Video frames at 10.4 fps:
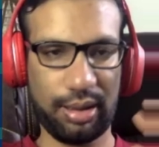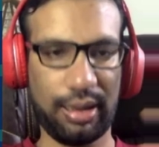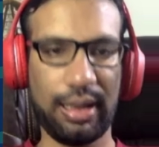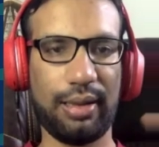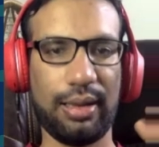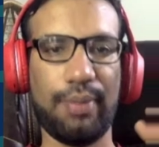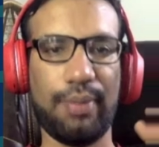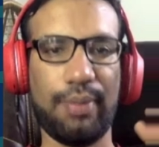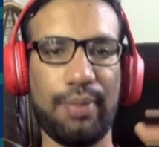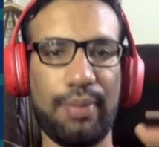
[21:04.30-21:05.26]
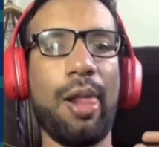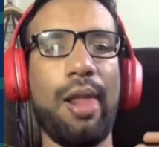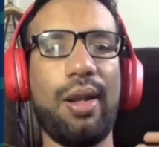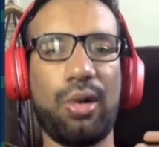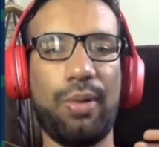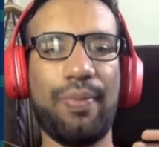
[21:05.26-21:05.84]
see an example.
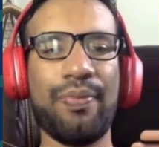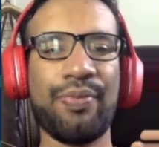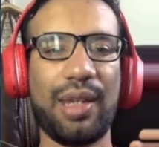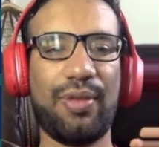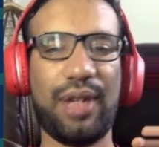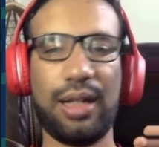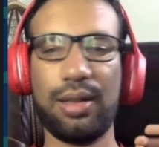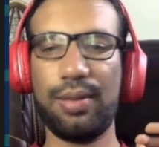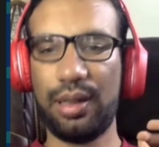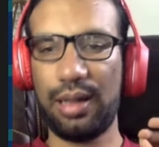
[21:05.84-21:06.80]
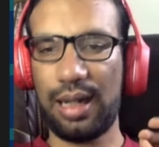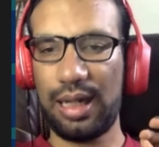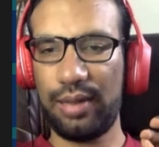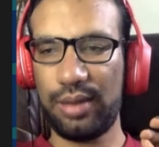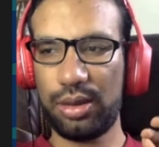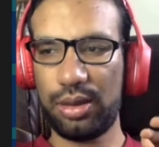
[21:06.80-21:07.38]
So for example,
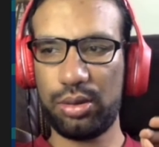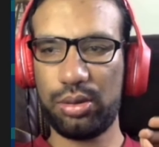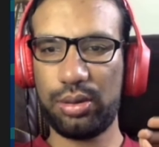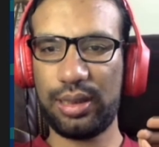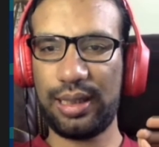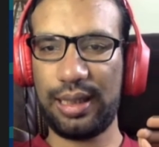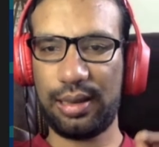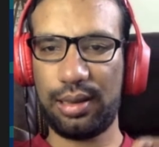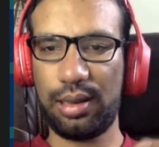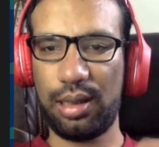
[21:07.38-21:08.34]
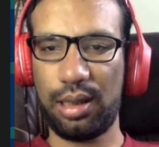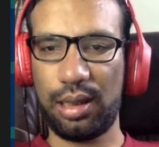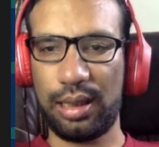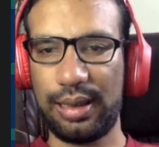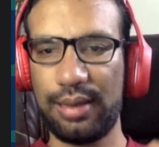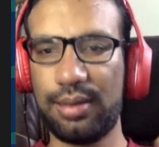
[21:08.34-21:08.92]
I want to create
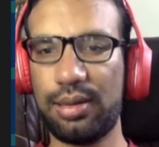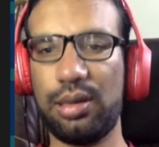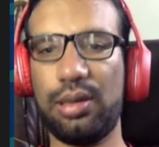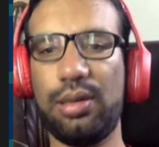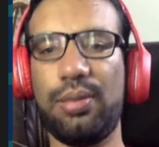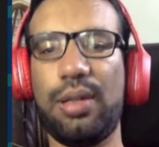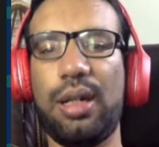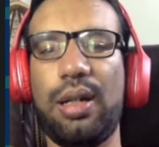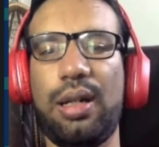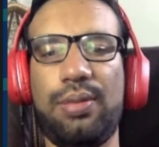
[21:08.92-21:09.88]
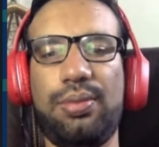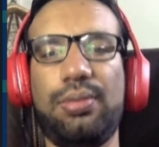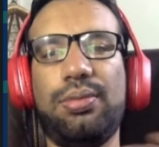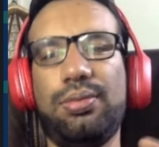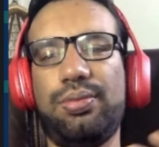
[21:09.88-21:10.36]
this circle